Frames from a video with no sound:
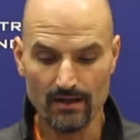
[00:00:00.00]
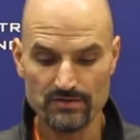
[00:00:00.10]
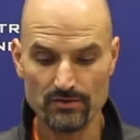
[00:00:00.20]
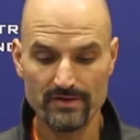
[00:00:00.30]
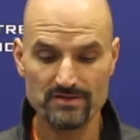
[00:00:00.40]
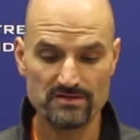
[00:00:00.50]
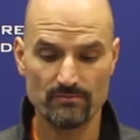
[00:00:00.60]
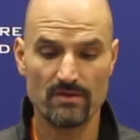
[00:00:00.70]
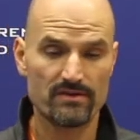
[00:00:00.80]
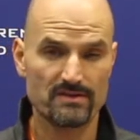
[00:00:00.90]
So these are
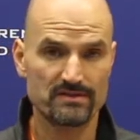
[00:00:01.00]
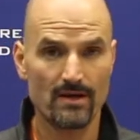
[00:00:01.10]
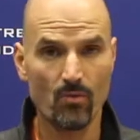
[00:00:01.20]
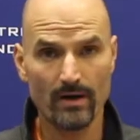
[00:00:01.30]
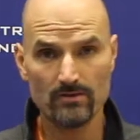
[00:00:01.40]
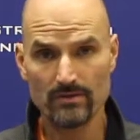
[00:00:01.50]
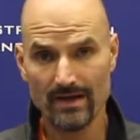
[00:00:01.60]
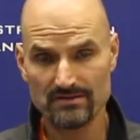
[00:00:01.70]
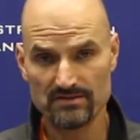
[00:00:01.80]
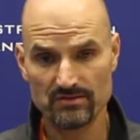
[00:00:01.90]
some of the things that I want you
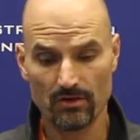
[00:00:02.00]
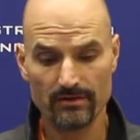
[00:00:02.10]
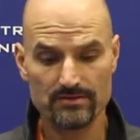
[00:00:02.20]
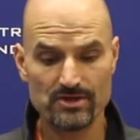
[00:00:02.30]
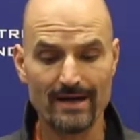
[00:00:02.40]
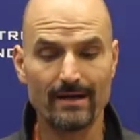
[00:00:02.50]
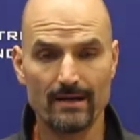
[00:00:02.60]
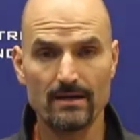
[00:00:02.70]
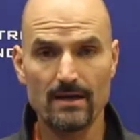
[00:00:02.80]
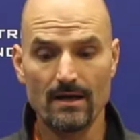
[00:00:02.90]
guys to start
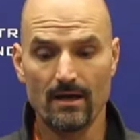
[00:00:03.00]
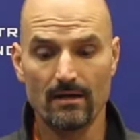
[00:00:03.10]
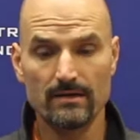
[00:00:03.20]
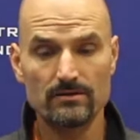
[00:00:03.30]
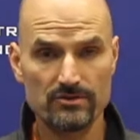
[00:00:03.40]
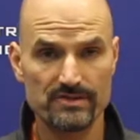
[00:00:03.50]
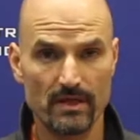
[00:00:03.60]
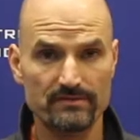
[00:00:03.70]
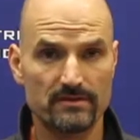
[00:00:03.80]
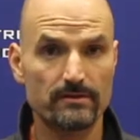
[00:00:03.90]
checking in
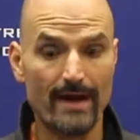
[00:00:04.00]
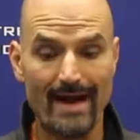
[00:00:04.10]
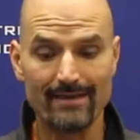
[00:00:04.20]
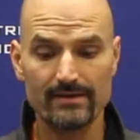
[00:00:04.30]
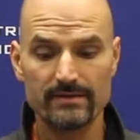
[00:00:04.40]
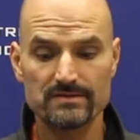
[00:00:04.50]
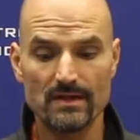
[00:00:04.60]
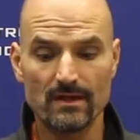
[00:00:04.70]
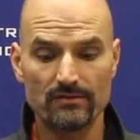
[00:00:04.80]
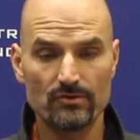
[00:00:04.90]
yourselves and in your athletes
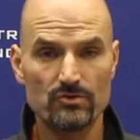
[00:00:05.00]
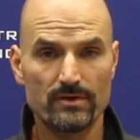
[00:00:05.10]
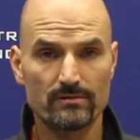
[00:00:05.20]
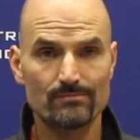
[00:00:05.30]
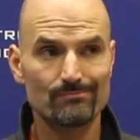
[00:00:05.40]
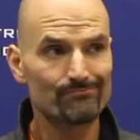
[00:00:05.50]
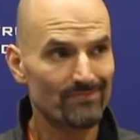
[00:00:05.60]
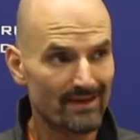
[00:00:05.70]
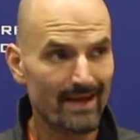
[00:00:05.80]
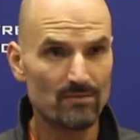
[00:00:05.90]
so you can,
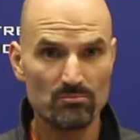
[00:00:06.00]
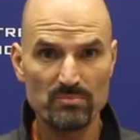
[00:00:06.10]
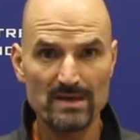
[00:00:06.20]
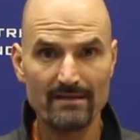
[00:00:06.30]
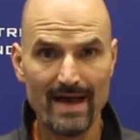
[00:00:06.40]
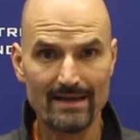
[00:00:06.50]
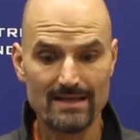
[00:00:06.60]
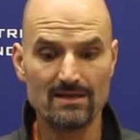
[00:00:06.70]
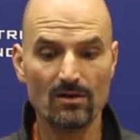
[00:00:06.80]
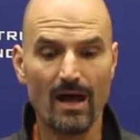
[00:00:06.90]
again, be that
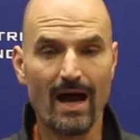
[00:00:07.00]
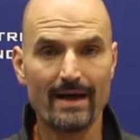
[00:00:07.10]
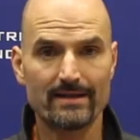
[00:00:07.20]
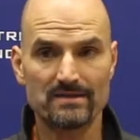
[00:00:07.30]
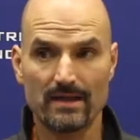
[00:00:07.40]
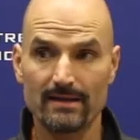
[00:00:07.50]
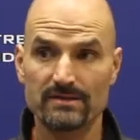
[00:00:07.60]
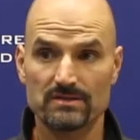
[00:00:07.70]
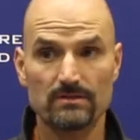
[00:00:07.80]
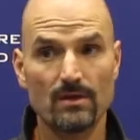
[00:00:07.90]
eagle eye and say, hey,
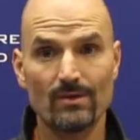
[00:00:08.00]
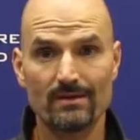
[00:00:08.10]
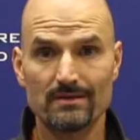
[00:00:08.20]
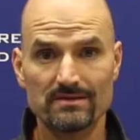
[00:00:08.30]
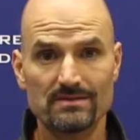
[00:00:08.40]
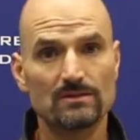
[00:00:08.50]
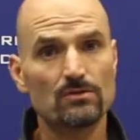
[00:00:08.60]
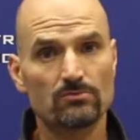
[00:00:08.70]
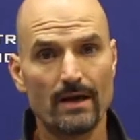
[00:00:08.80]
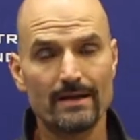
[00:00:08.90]
listen, you know what? This doesn't
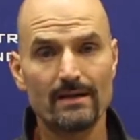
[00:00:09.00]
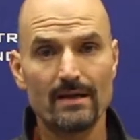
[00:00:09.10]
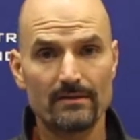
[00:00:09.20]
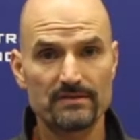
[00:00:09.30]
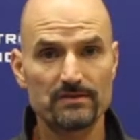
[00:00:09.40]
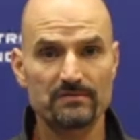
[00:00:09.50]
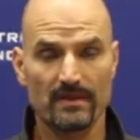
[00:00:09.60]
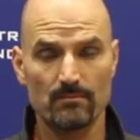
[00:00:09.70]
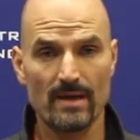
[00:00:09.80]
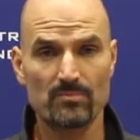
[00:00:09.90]
look right. This looks
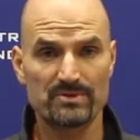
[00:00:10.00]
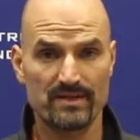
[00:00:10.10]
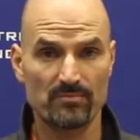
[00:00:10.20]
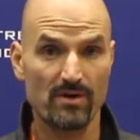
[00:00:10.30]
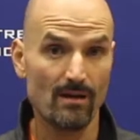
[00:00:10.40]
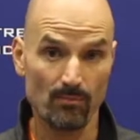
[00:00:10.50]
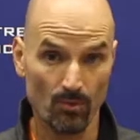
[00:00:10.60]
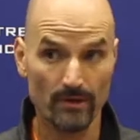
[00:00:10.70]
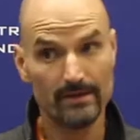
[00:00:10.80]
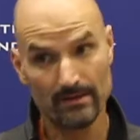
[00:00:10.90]
like it may present a problem,
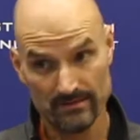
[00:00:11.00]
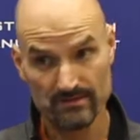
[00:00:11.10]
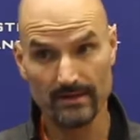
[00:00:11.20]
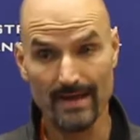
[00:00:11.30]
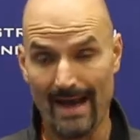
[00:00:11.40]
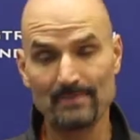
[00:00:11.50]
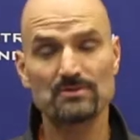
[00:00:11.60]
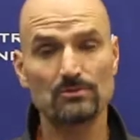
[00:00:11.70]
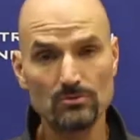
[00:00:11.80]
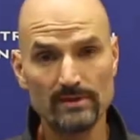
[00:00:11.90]
or it
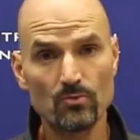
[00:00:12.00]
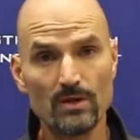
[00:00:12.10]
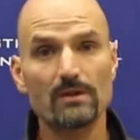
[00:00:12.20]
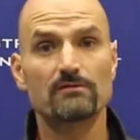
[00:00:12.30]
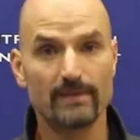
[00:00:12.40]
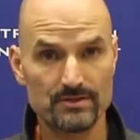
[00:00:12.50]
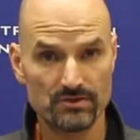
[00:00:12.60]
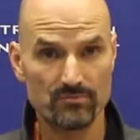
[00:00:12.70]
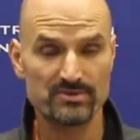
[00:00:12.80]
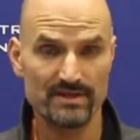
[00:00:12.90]
absolutely will
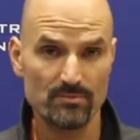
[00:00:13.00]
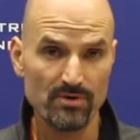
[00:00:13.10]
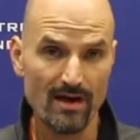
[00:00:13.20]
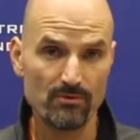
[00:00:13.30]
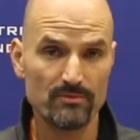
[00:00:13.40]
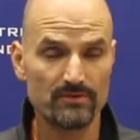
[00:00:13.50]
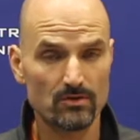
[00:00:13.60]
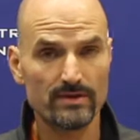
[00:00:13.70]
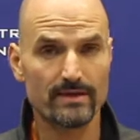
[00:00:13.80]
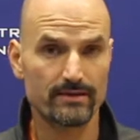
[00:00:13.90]
eventually present a problem if you
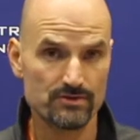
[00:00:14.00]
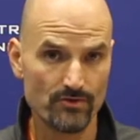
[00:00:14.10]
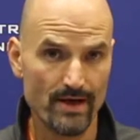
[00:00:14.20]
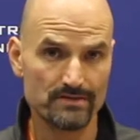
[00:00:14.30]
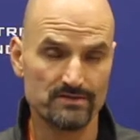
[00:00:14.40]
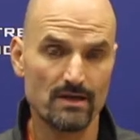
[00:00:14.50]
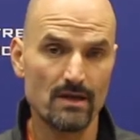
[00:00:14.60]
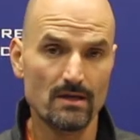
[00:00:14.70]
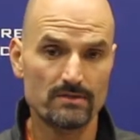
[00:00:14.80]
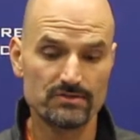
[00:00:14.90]
don't get it addressed.
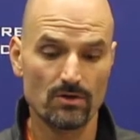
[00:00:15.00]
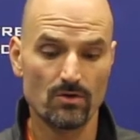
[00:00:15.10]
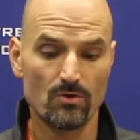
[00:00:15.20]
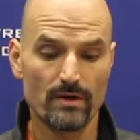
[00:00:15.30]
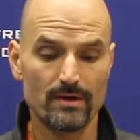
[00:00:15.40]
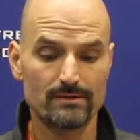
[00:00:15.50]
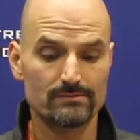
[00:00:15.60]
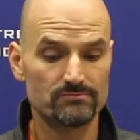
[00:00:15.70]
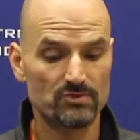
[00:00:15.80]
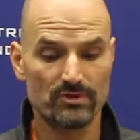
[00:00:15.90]
So
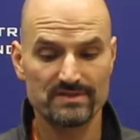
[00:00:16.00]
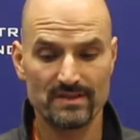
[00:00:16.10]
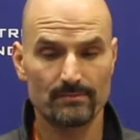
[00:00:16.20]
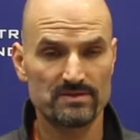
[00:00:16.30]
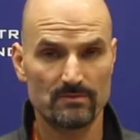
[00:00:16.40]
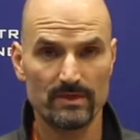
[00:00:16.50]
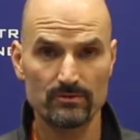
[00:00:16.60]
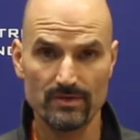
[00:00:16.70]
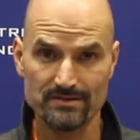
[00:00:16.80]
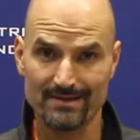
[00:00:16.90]
you can send them to somebody
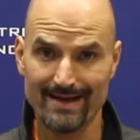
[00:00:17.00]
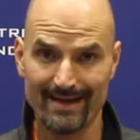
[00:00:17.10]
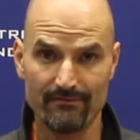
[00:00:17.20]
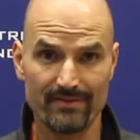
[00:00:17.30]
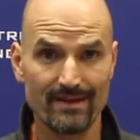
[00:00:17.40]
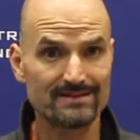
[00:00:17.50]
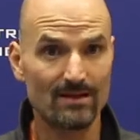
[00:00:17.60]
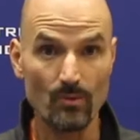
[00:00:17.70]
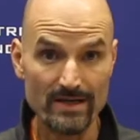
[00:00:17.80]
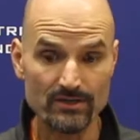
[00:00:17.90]
who does the kind of things
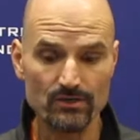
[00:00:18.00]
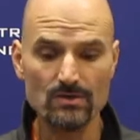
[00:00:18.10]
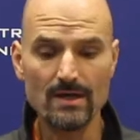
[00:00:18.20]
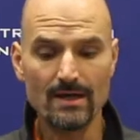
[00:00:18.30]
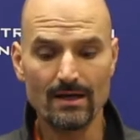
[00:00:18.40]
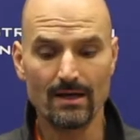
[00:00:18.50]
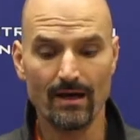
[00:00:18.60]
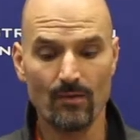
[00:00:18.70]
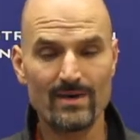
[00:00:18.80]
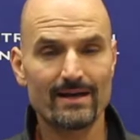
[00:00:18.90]
that we do,
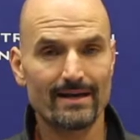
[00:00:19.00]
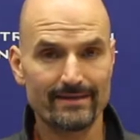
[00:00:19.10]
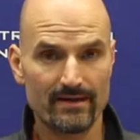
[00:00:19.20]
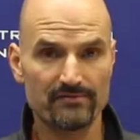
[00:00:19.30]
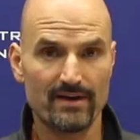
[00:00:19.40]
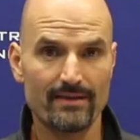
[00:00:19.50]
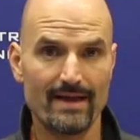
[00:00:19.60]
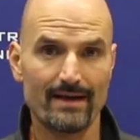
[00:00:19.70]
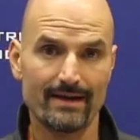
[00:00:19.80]
and we can identify that.